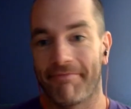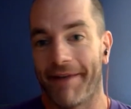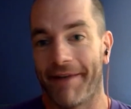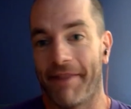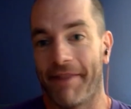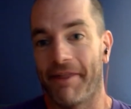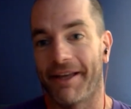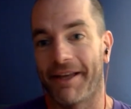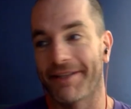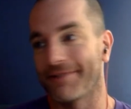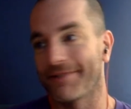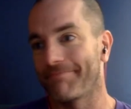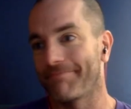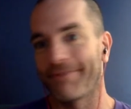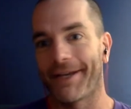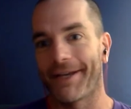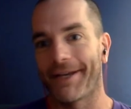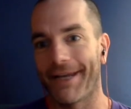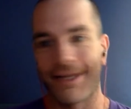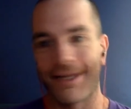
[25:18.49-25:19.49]
I think it's
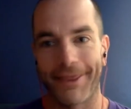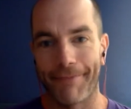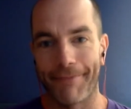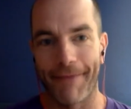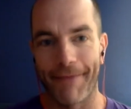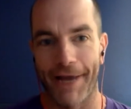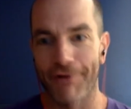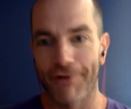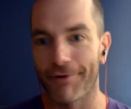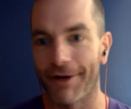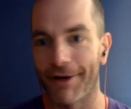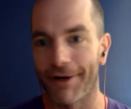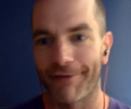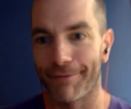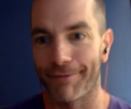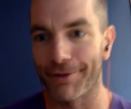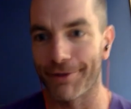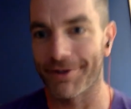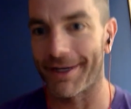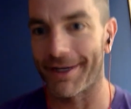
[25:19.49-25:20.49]
like in the mantra of
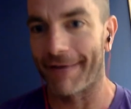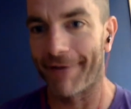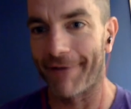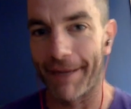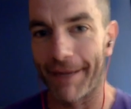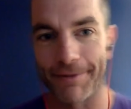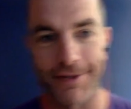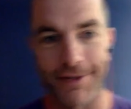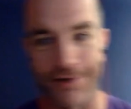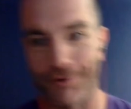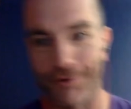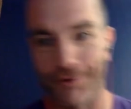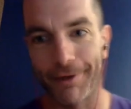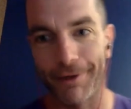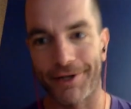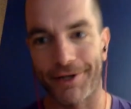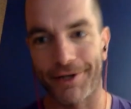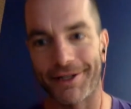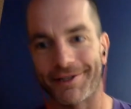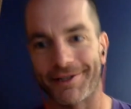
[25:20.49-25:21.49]
most DevOps
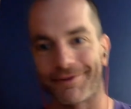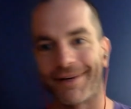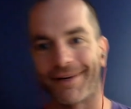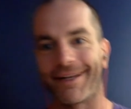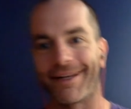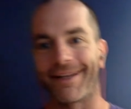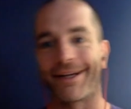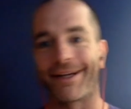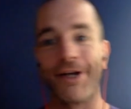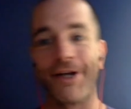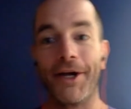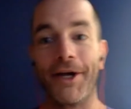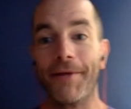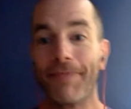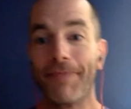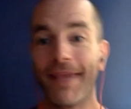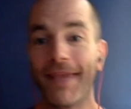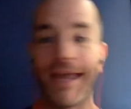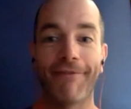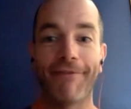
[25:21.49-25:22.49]
descriptions, right? Like, if it's